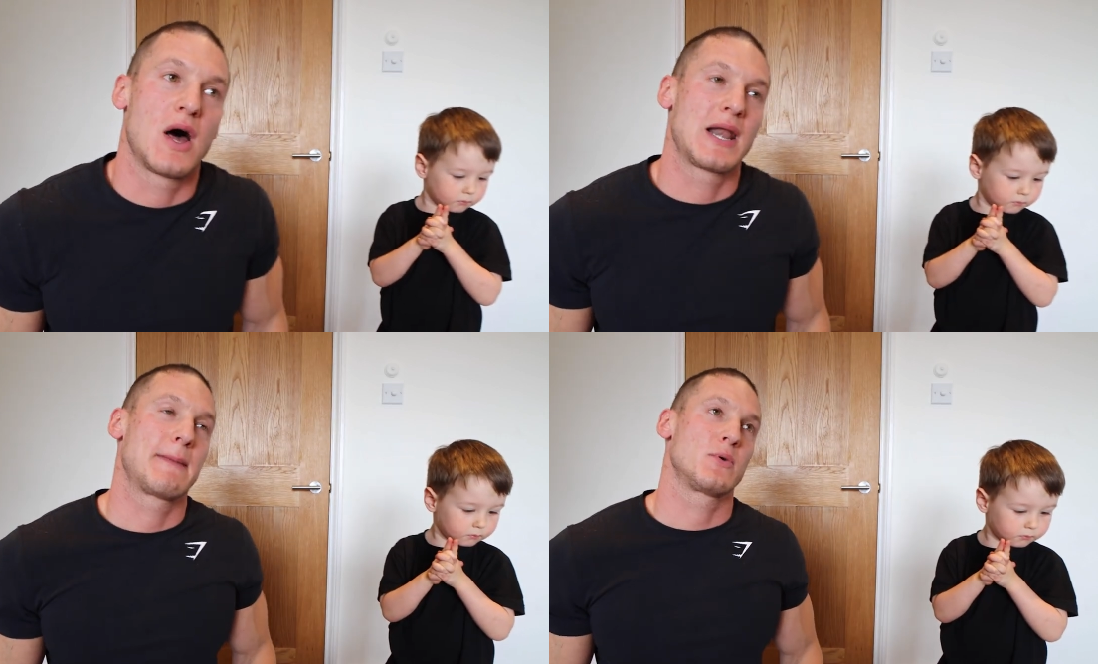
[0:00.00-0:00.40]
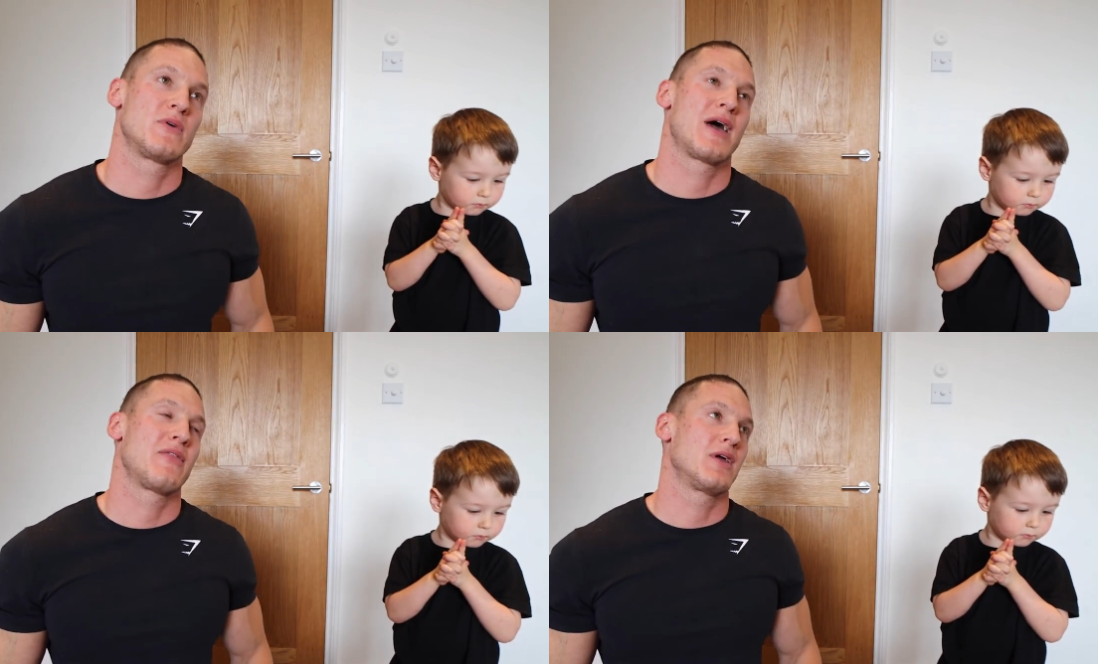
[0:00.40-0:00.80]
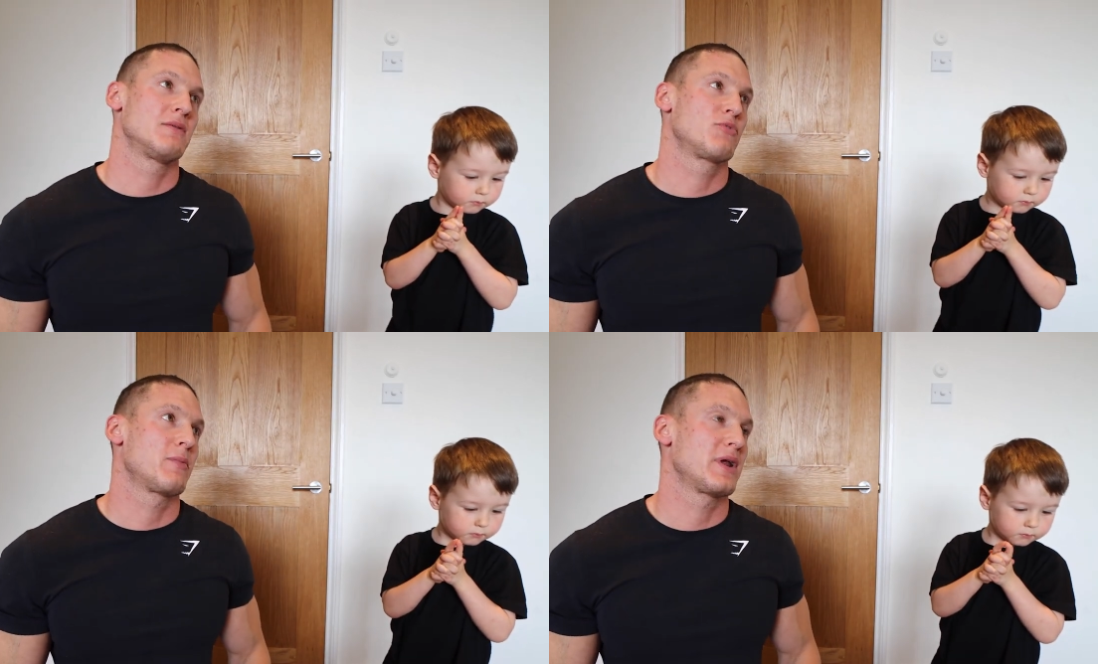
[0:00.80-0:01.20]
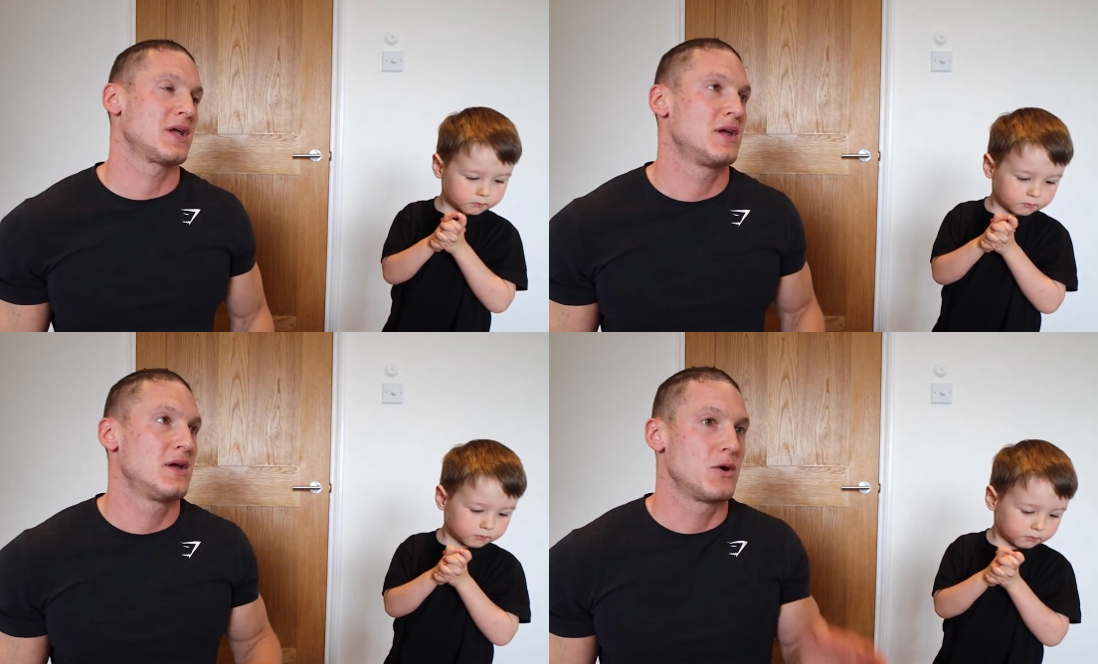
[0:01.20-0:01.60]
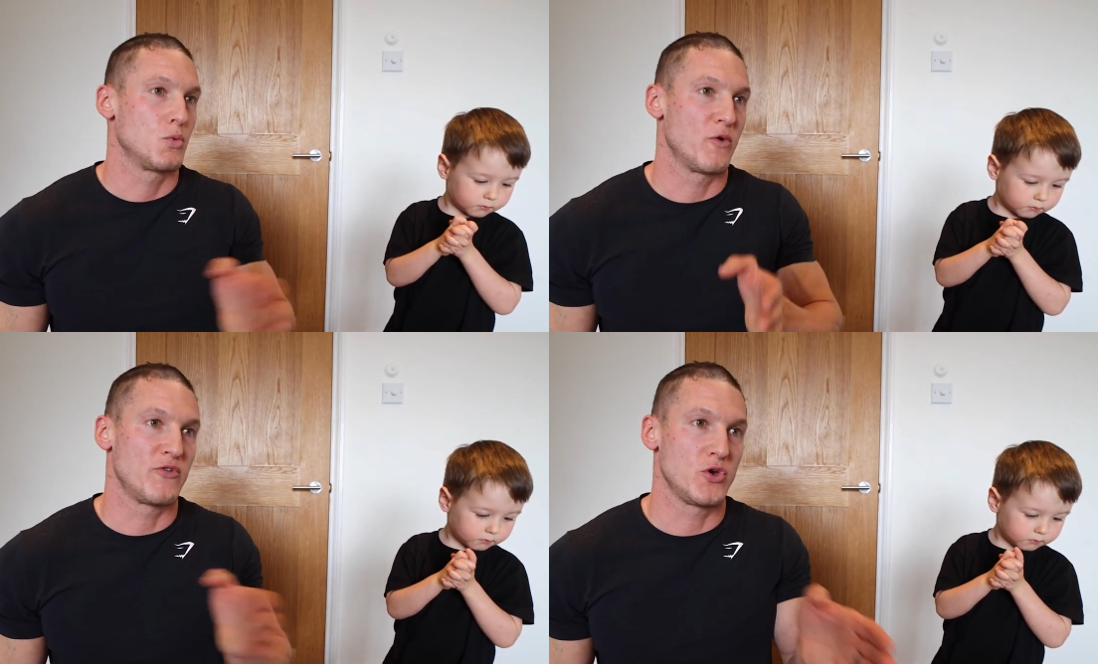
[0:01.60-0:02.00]
Speaker 1: unhappy with that, then probably
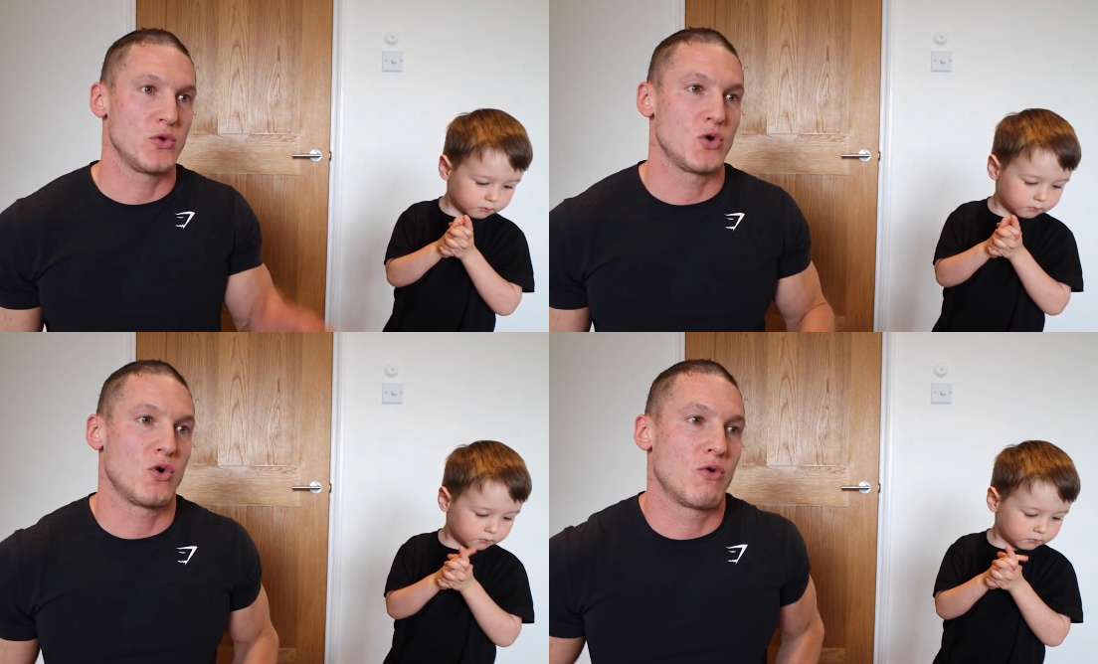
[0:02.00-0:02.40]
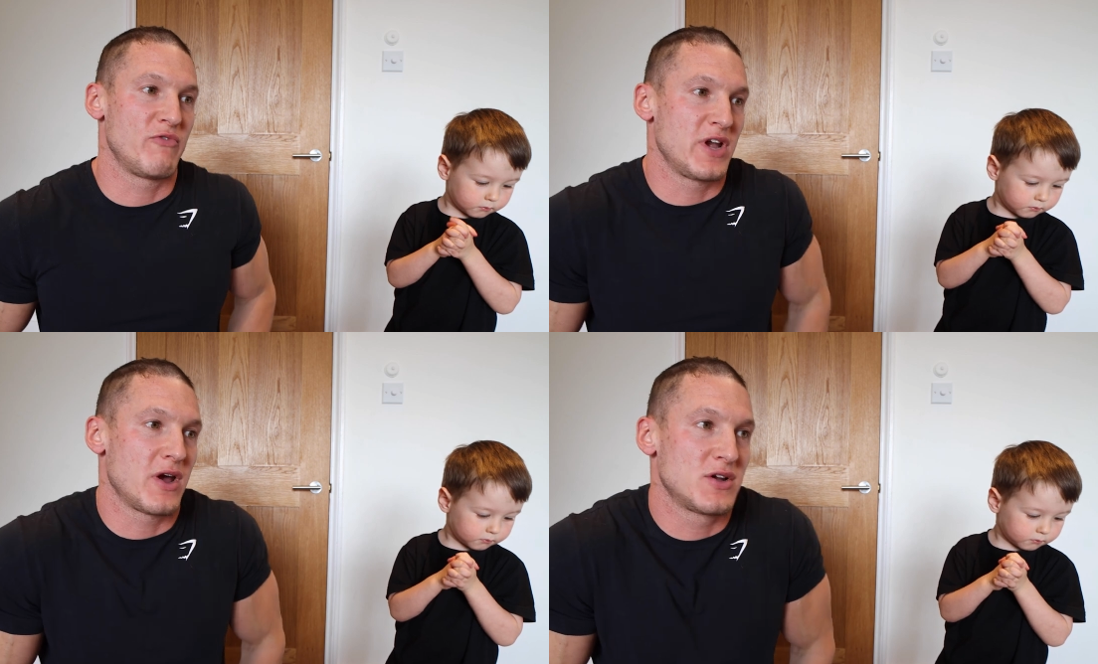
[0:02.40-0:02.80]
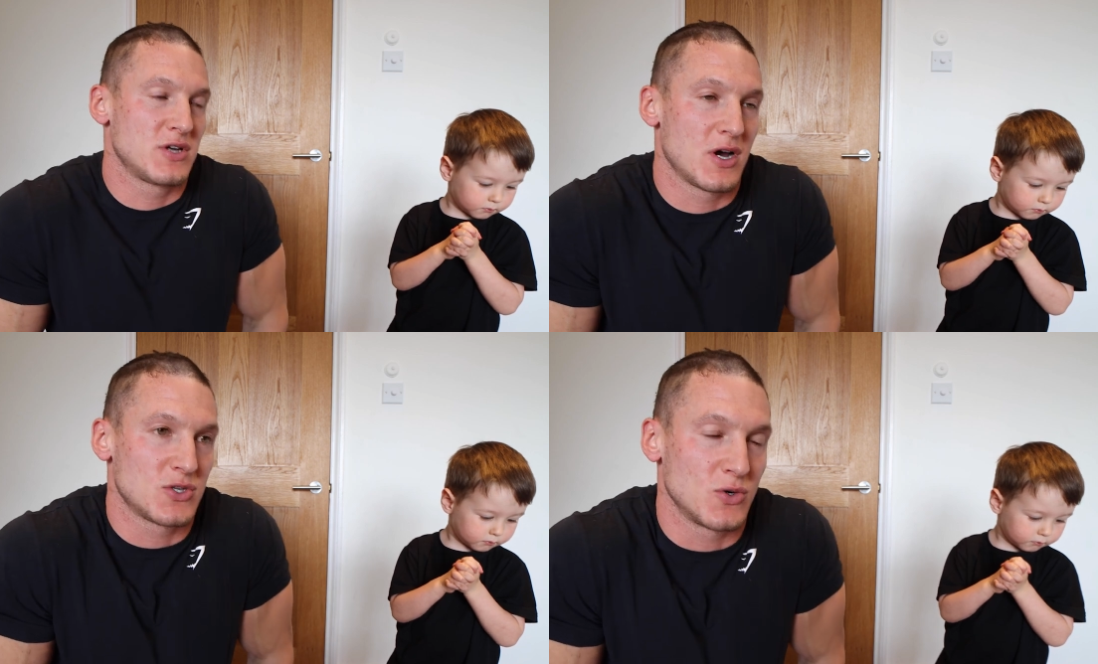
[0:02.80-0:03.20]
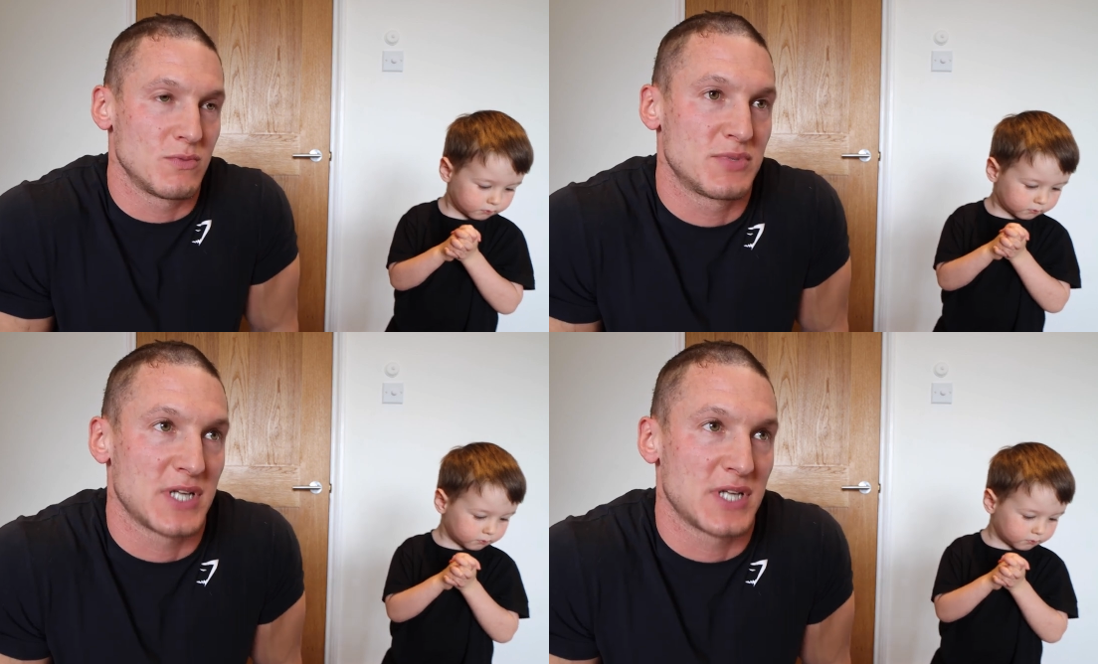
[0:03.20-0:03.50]
review your video title,